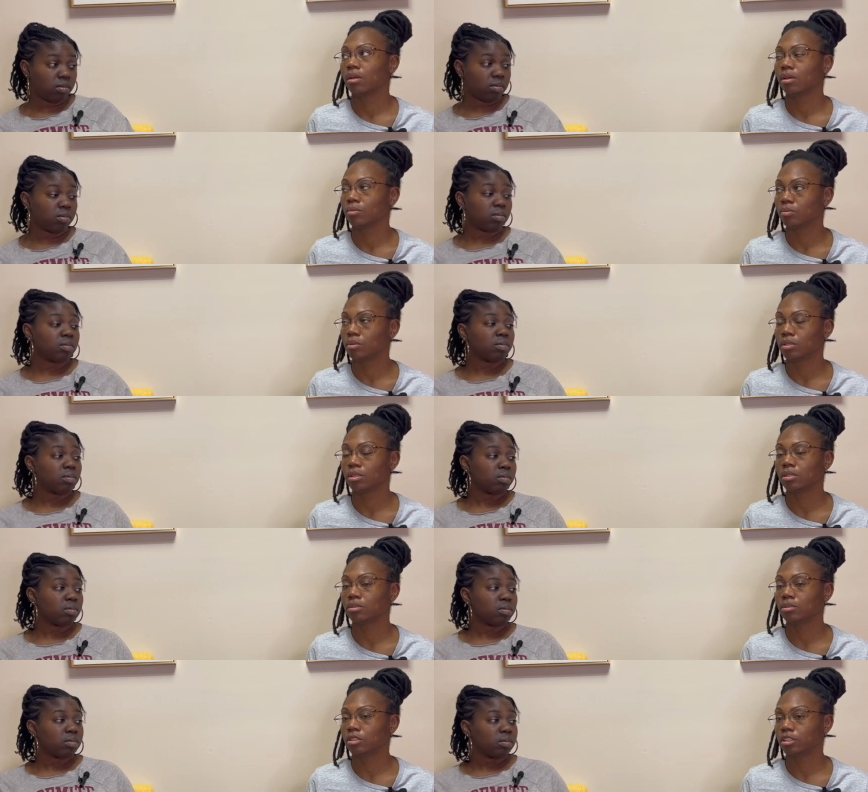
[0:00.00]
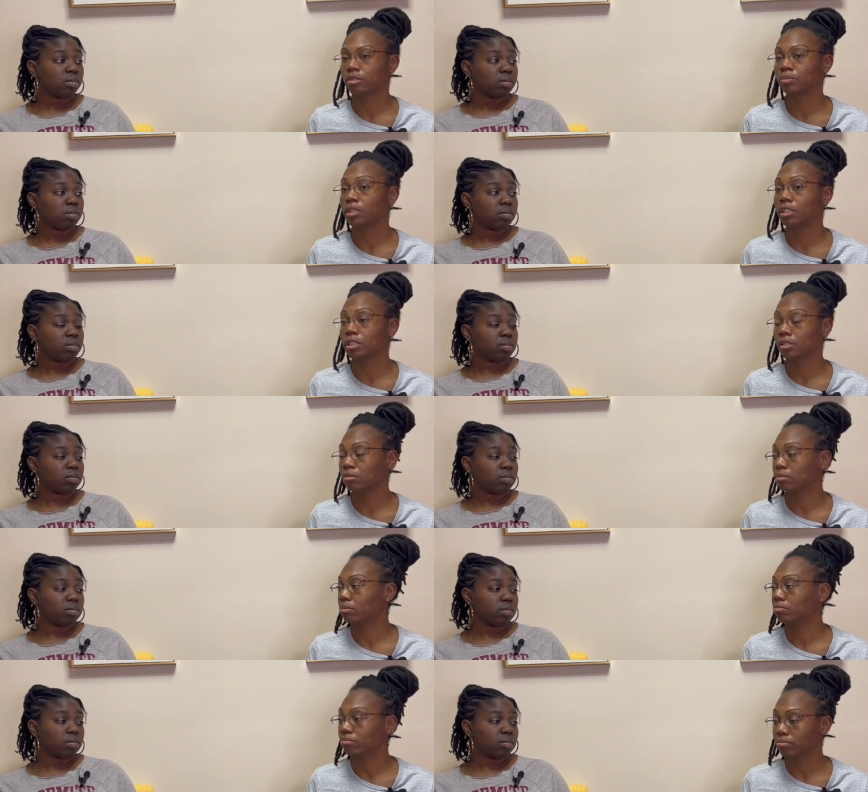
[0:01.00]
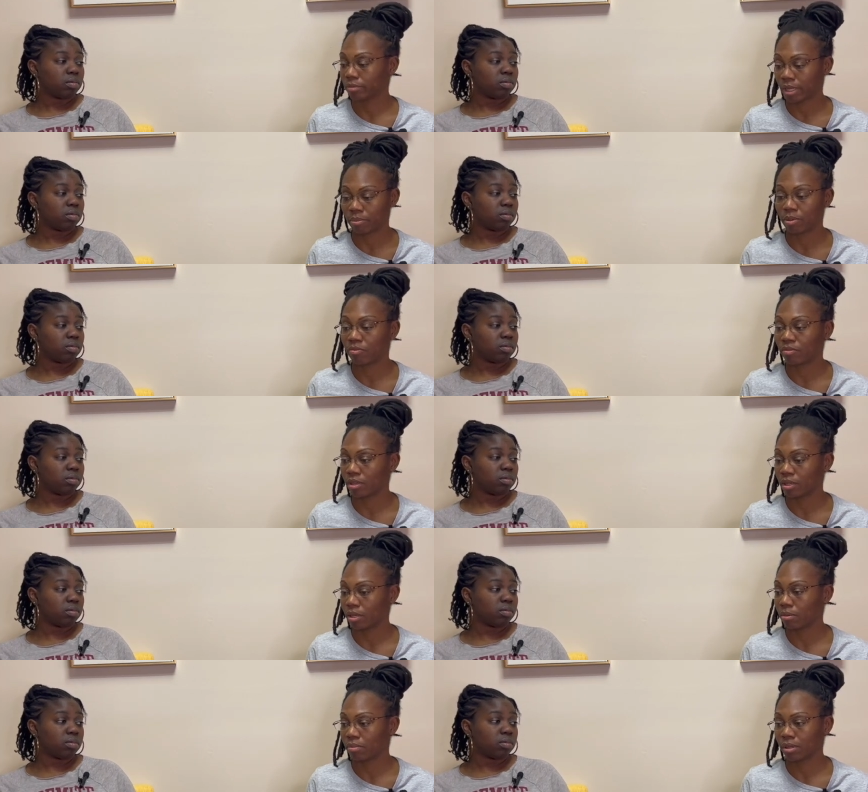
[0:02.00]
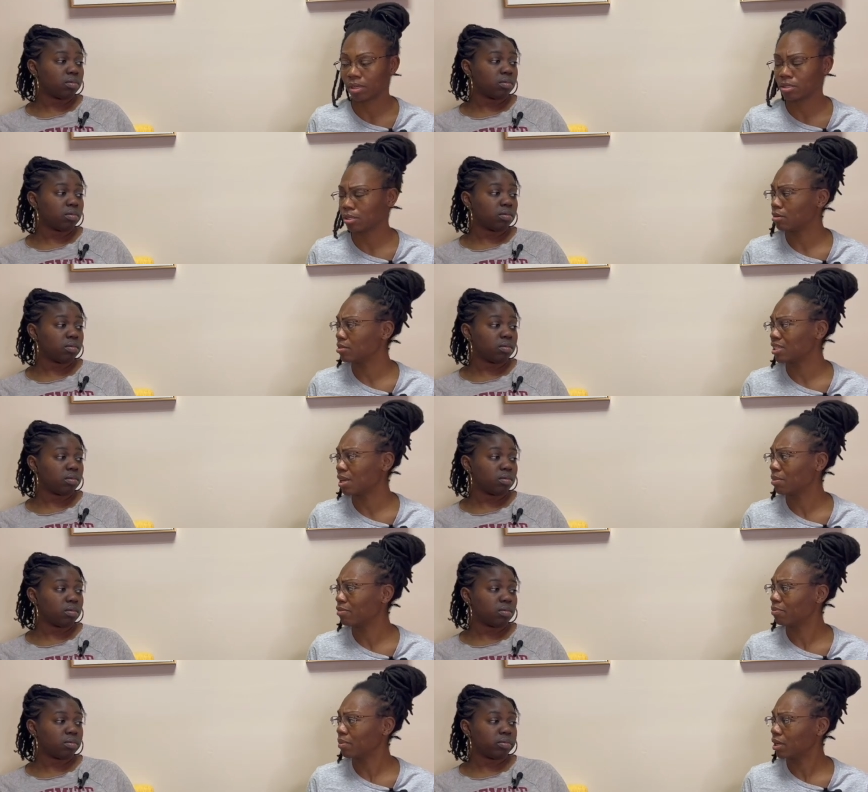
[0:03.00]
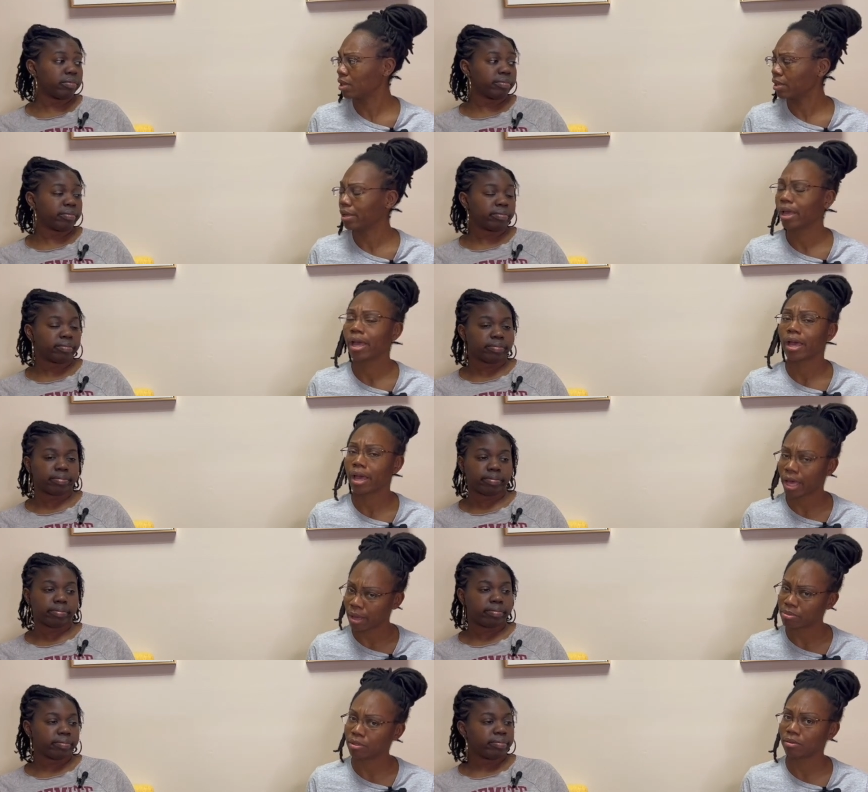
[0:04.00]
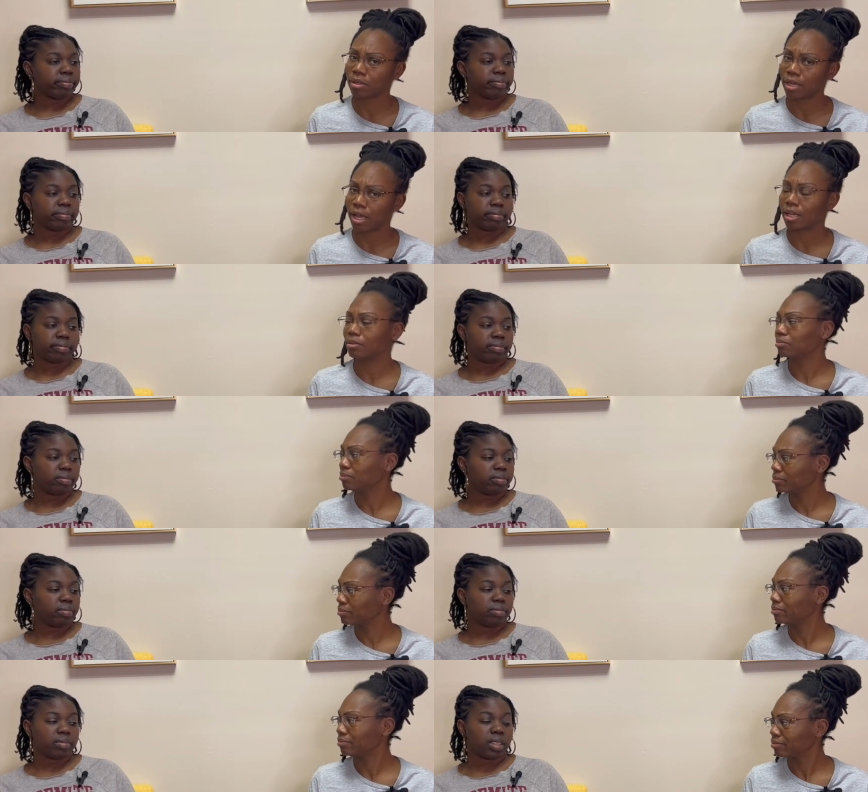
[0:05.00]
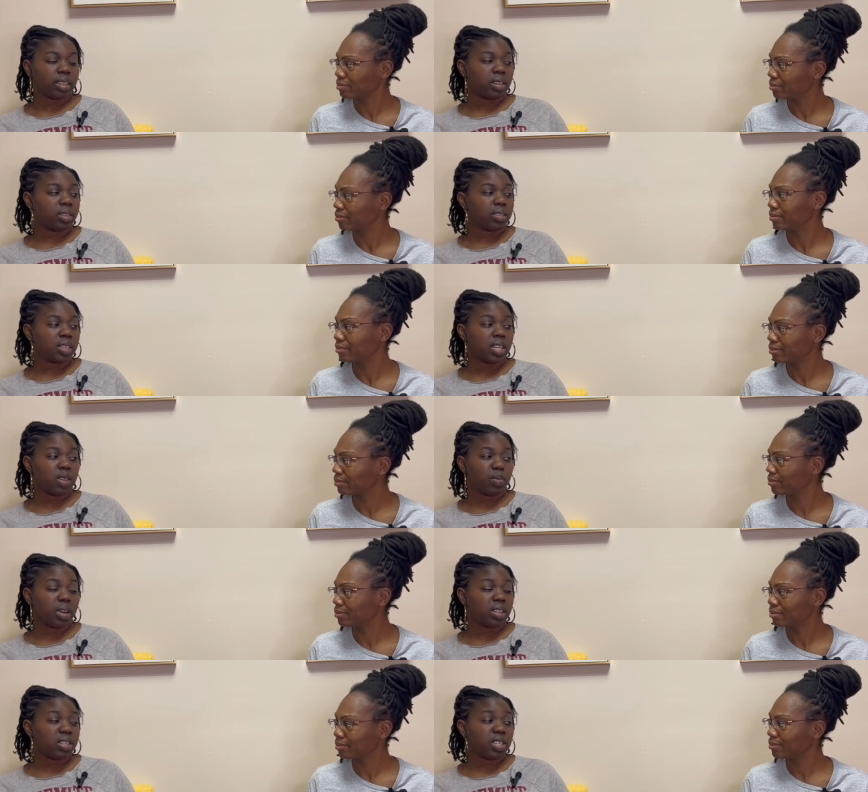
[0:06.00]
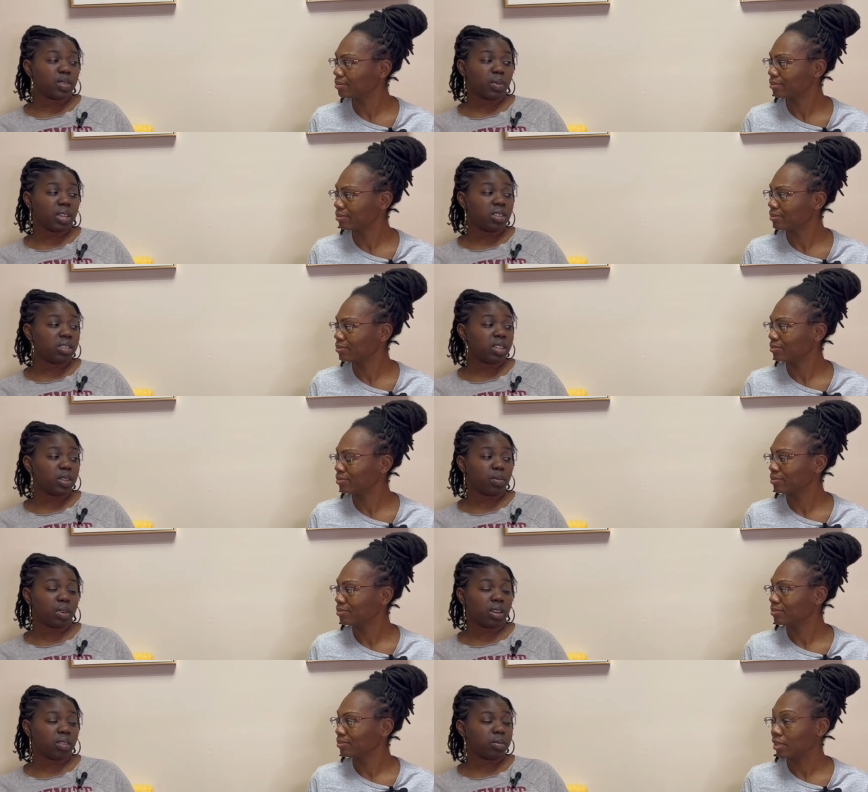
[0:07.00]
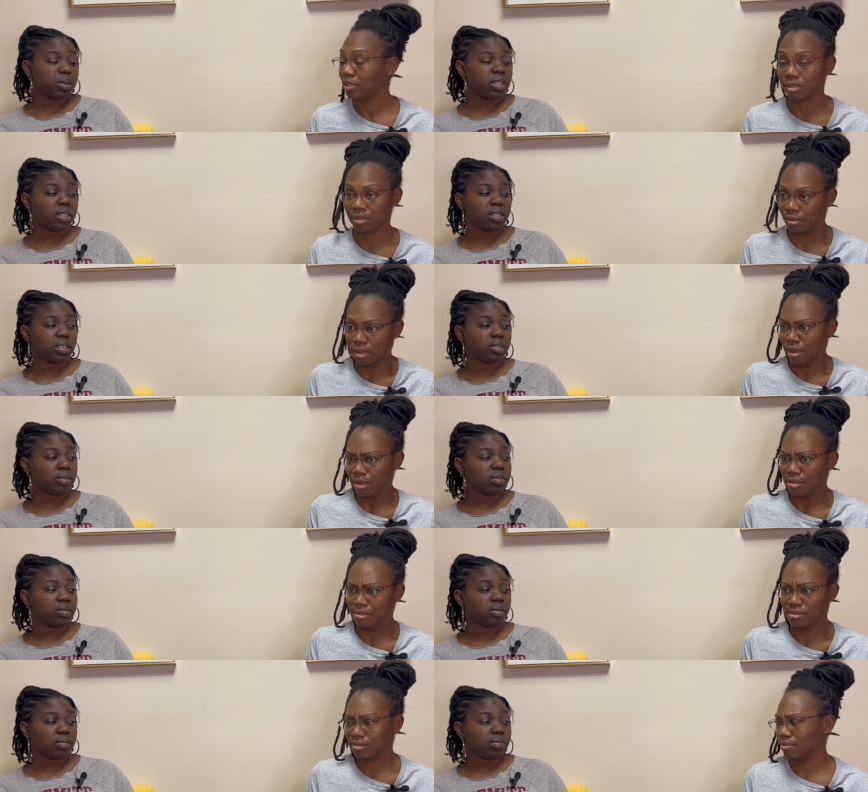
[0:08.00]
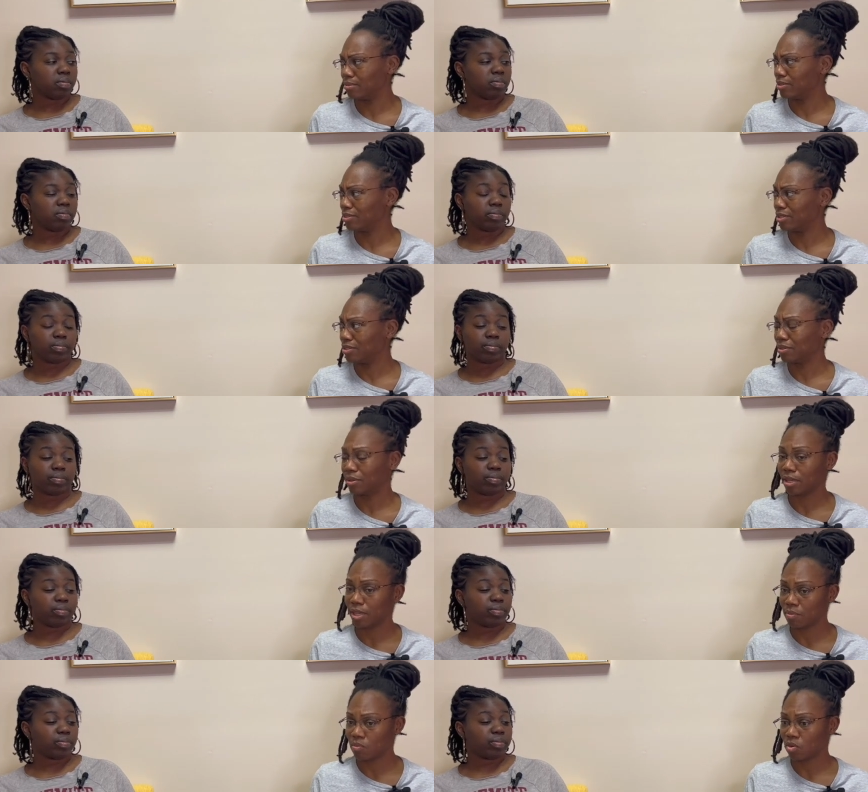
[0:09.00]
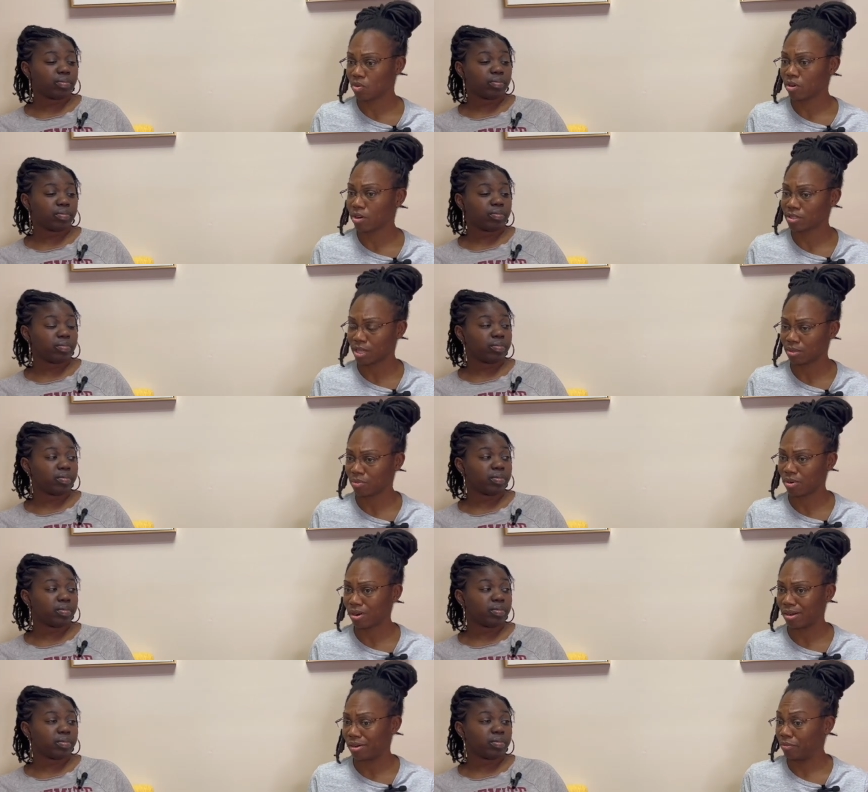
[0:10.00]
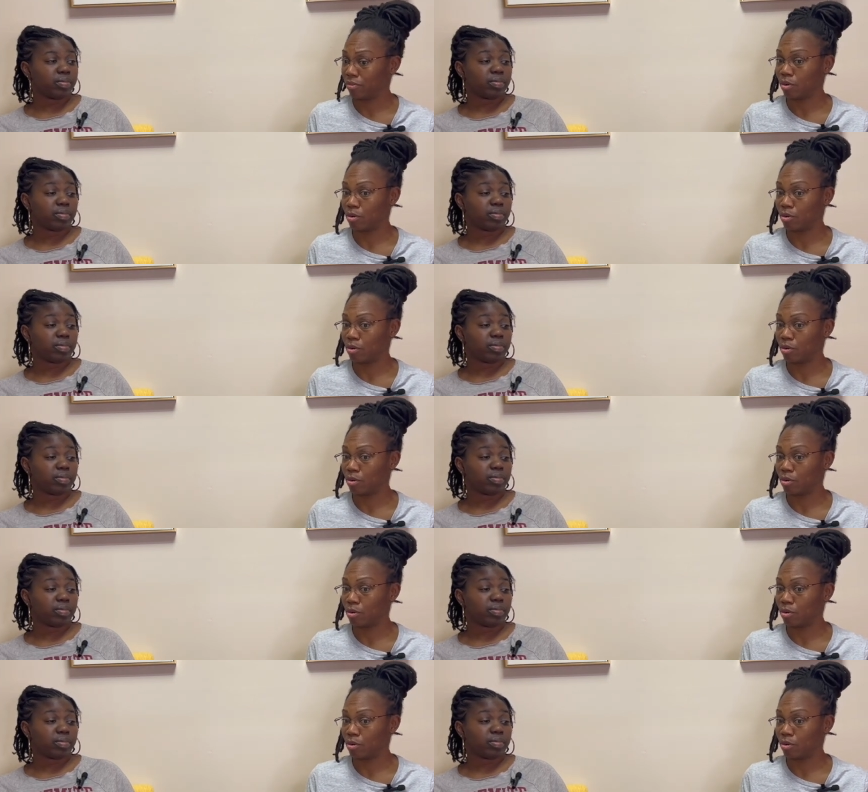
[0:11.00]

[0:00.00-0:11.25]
Speaker 1: it would just begin. I'd be feeling it, but is it gonna stop me from eating? Absolutely not.
Speaker 2: No, it'll probably just make you take your bra off quicker.
Speaker 1: Yes. Just either eat more or take the bra off.